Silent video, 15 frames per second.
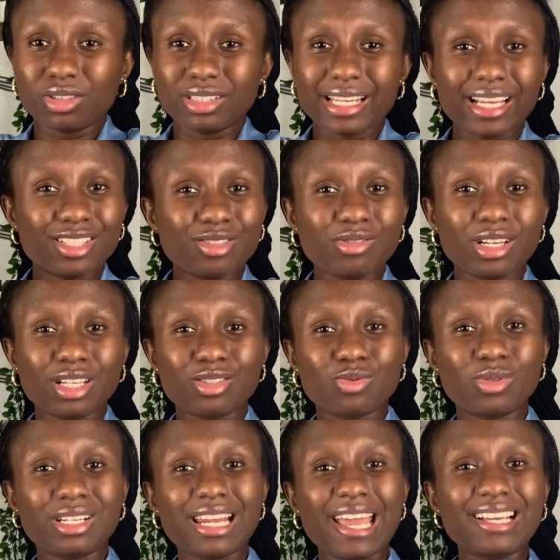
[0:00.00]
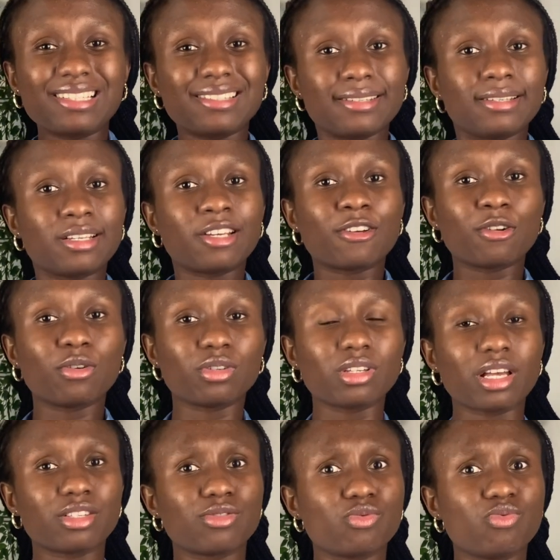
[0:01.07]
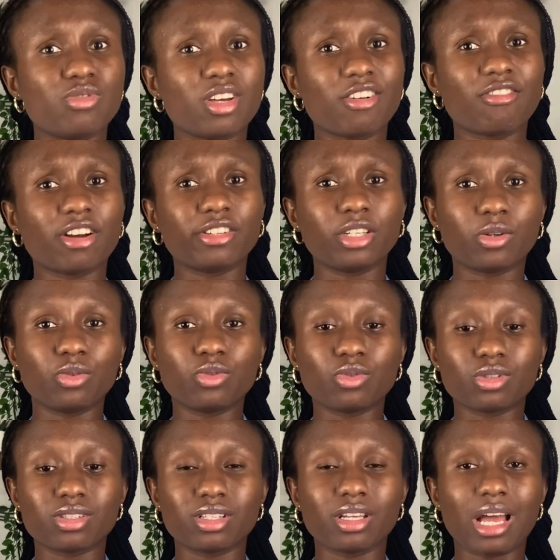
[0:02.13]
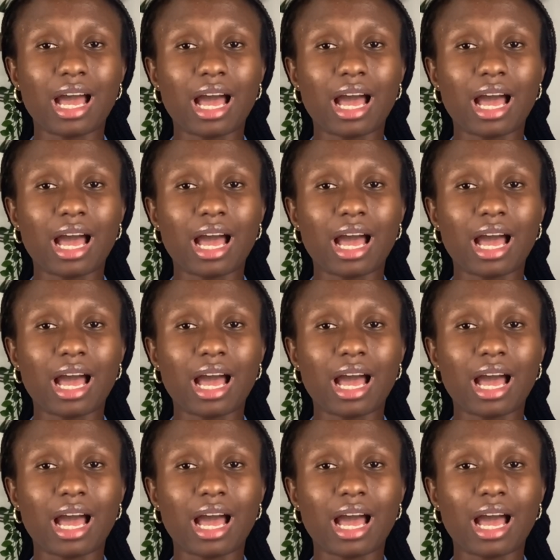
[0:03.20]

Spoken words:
Nigerians, we like thick clothes. As we wear around, they're going to say,